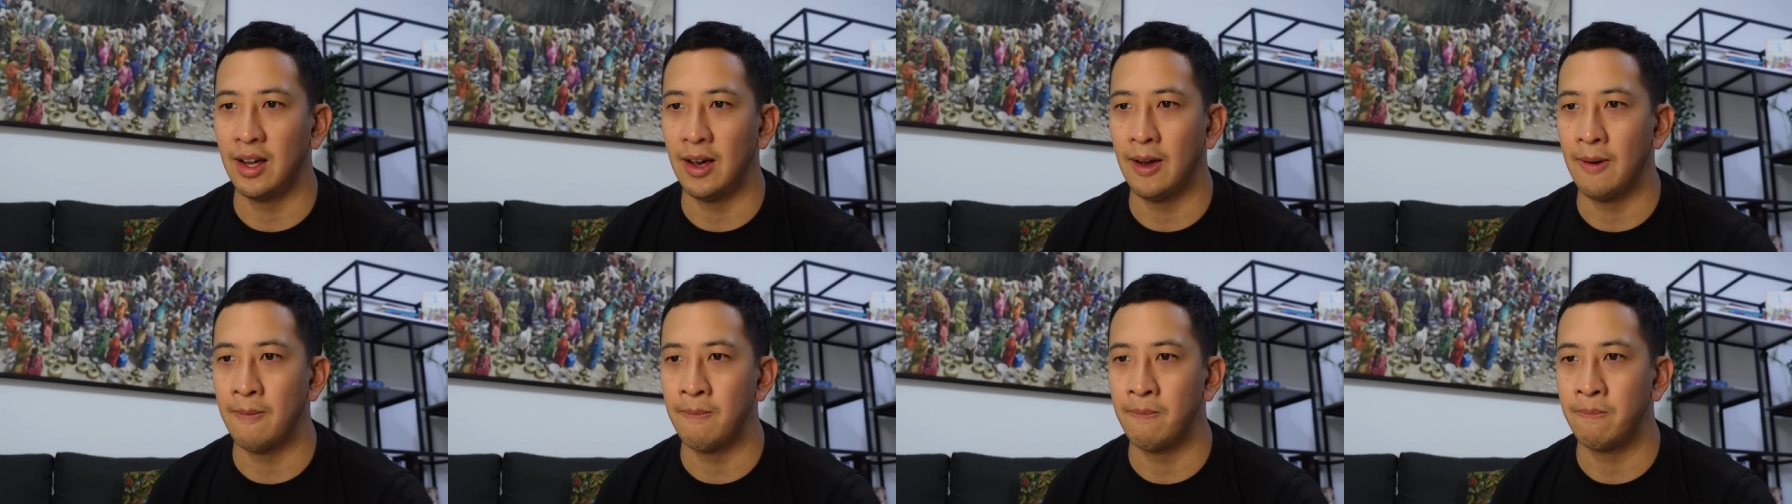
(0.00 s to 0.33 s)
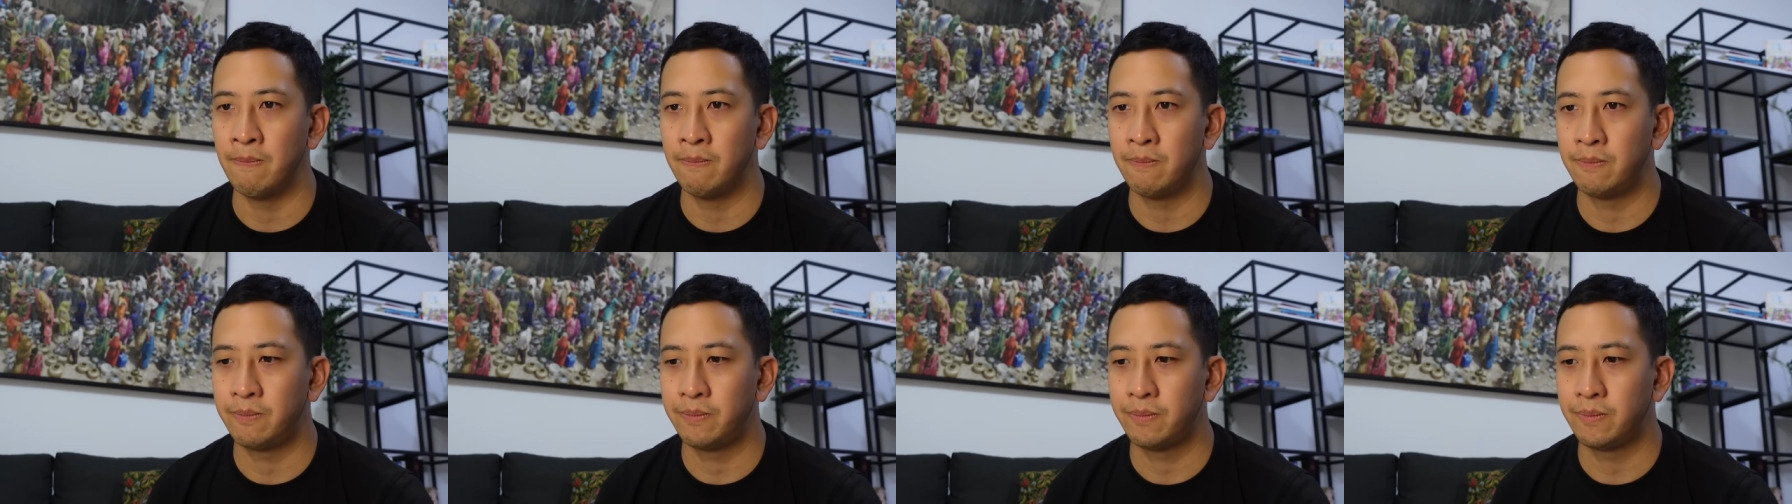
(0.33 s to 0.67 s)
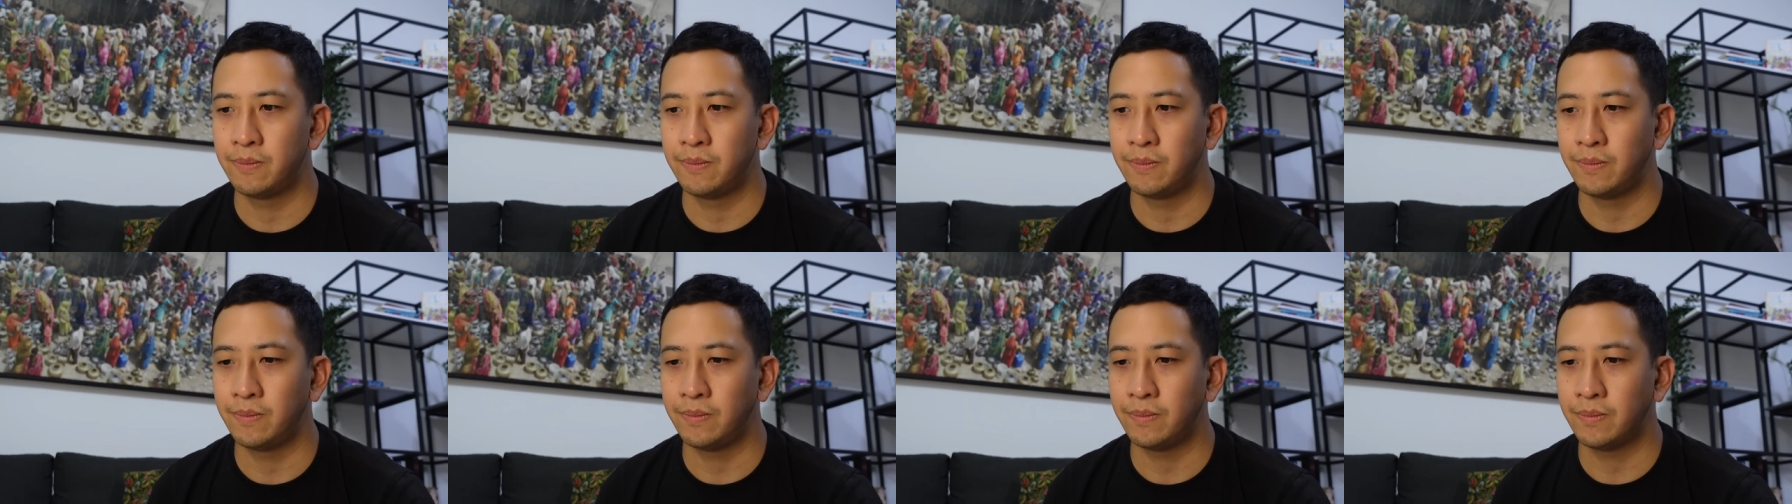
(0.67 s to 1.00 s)
um,
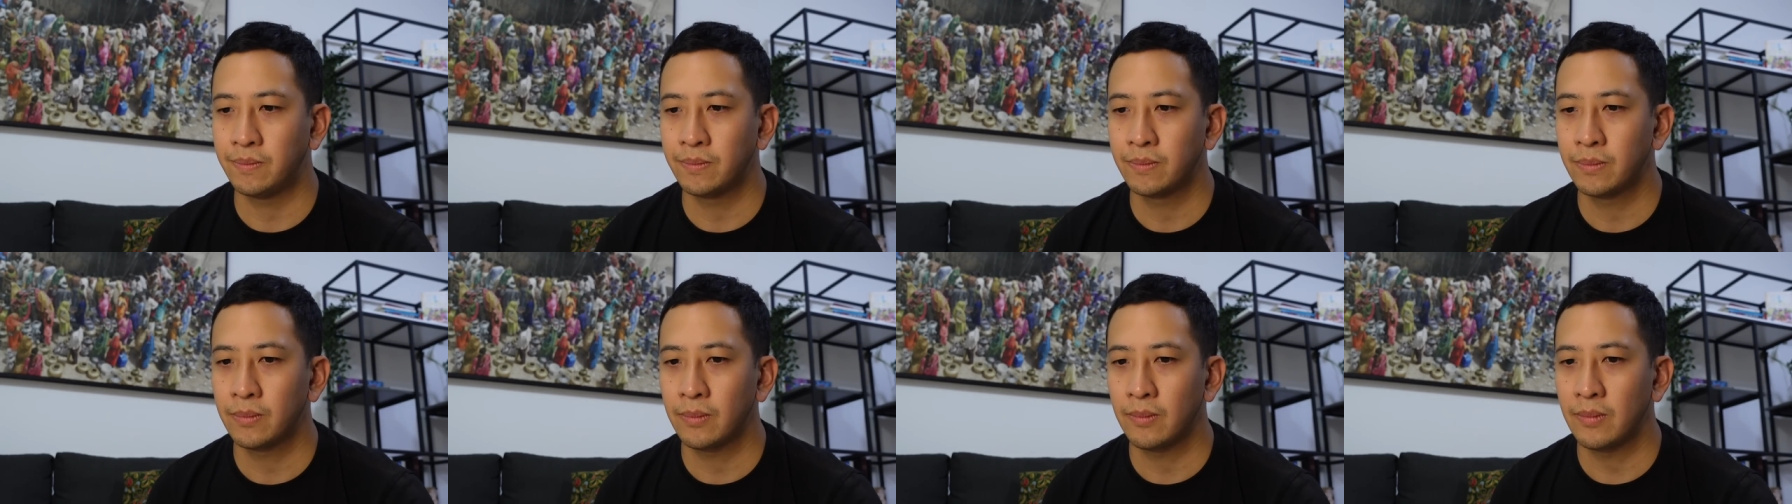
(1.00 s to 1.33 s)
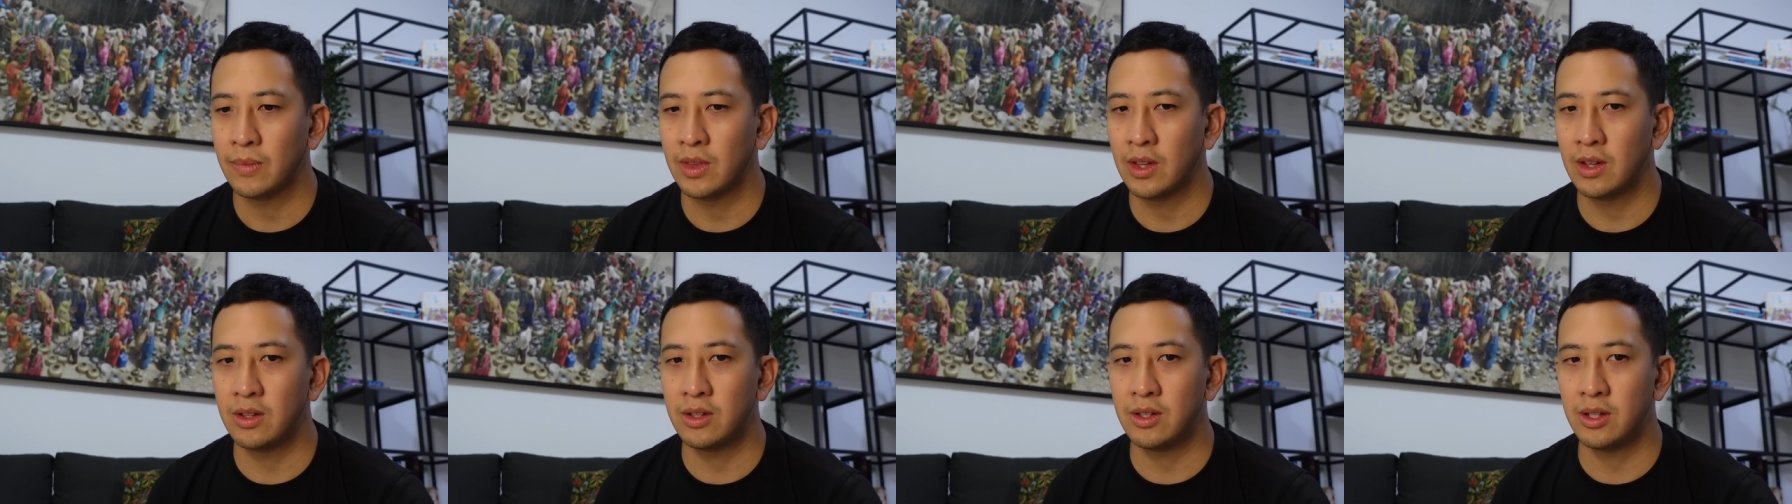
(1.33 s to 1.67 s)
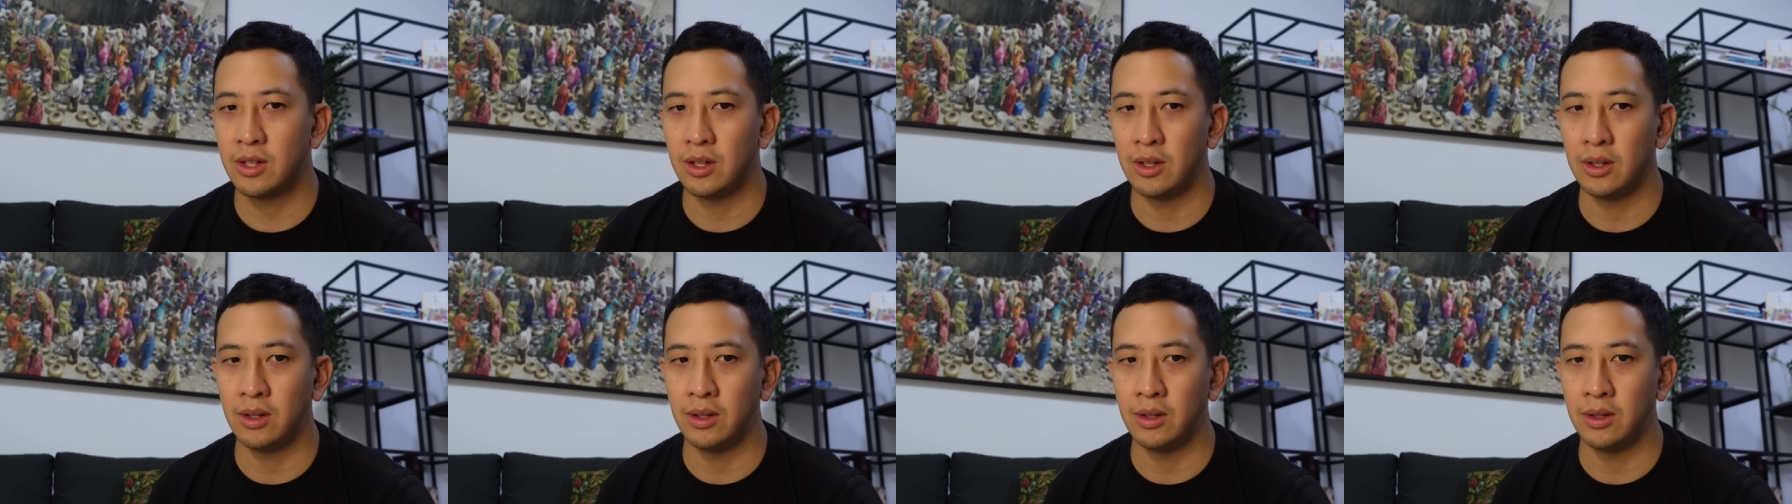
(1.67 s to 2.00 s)

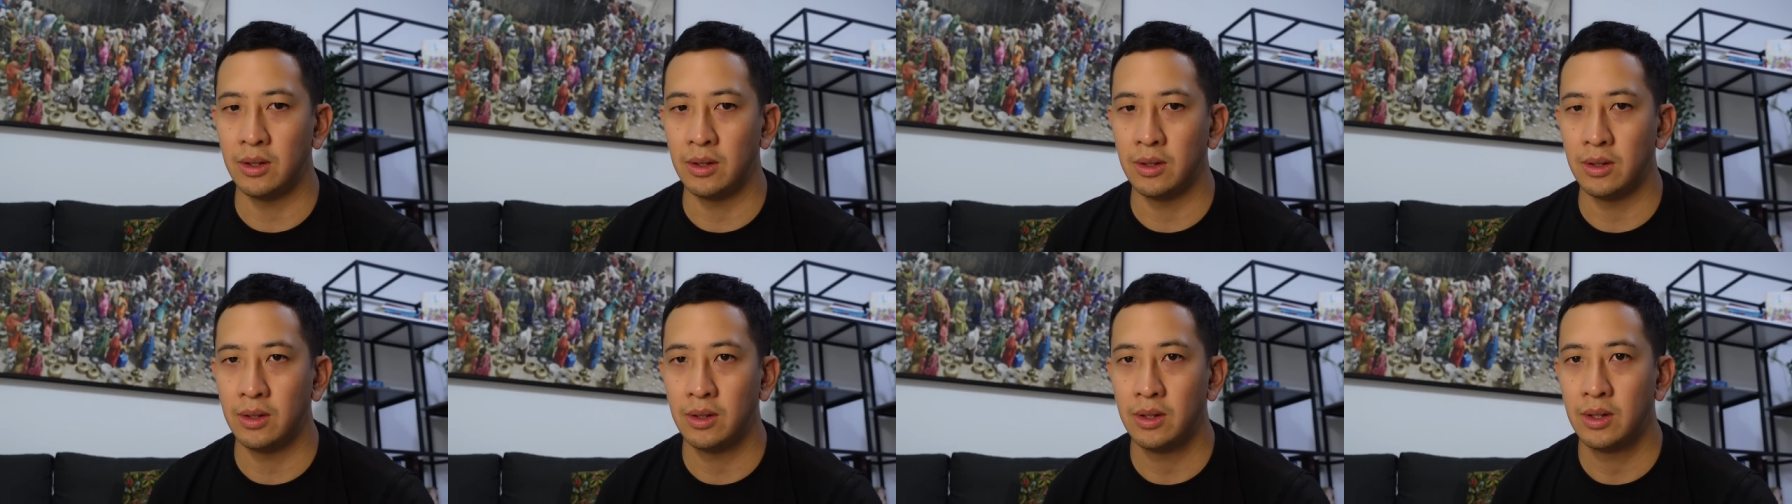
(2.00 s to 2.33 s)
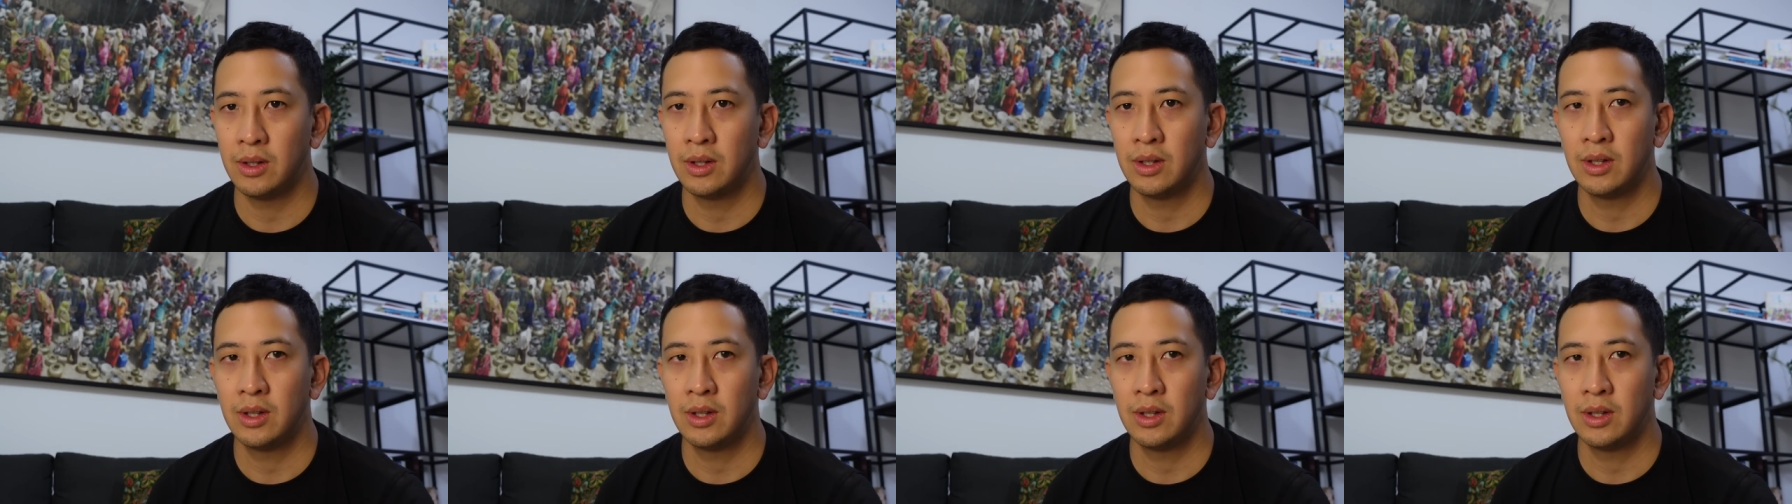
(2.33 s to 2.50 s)
to